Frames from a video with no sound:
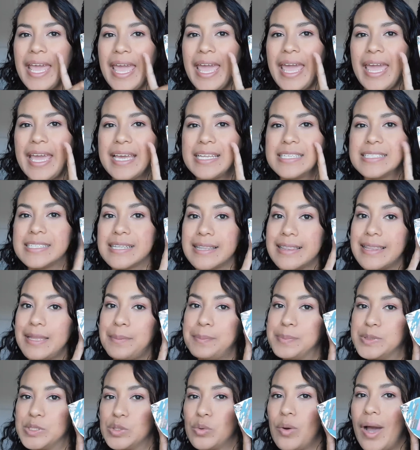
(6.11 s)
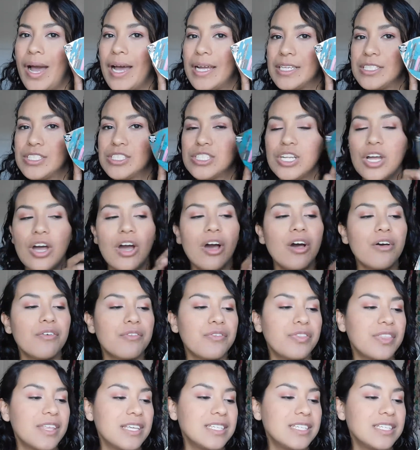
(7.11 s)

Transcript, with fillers: and lip swatch of